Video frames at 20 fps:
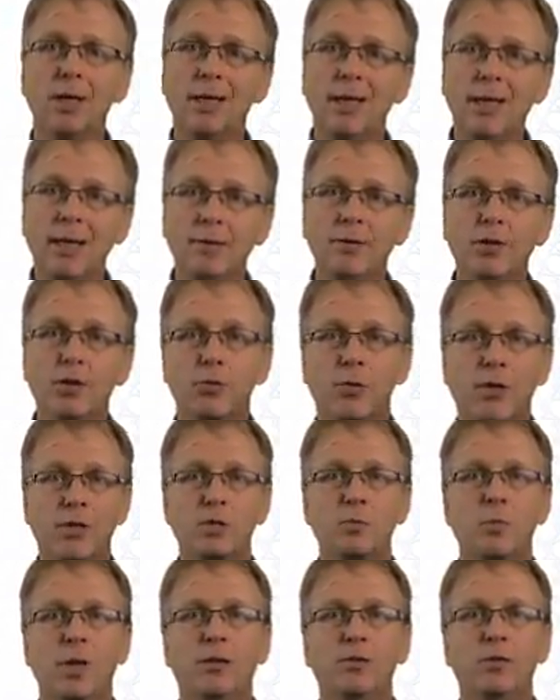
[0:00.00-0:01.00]
in the
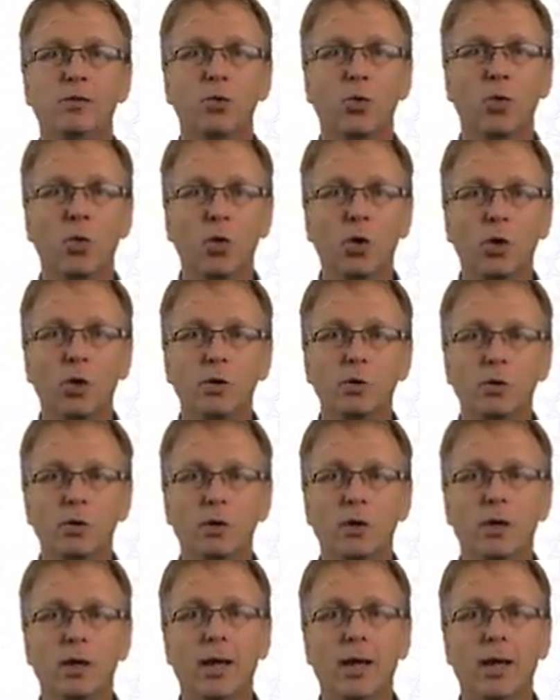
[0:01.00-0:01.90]
transplanted organ